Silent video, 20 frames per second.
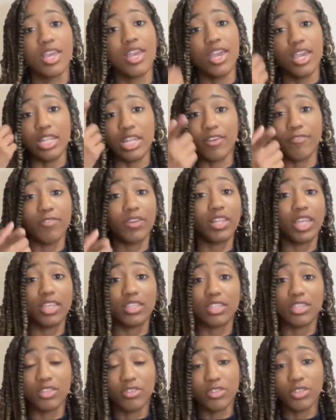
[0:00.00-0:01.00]
And I feel
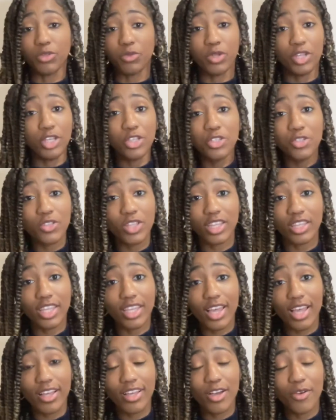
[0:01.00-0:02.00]
like their little issue that they
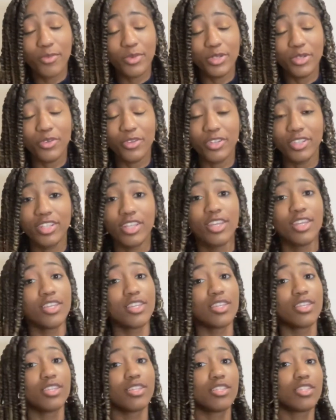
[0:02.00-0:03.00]
got going on,
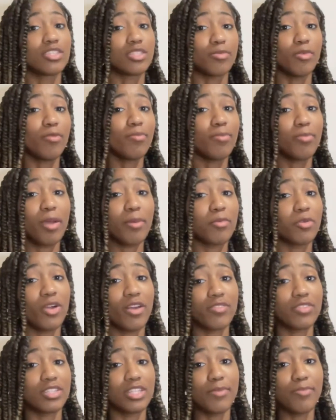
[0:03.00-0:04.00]
Simone probably gonna
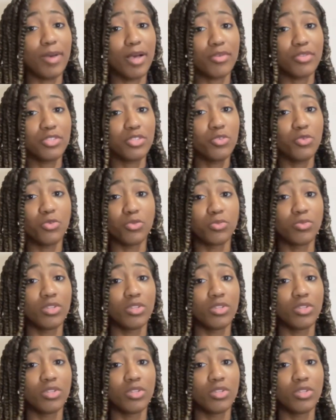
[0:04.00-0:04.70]
have to dip out soon.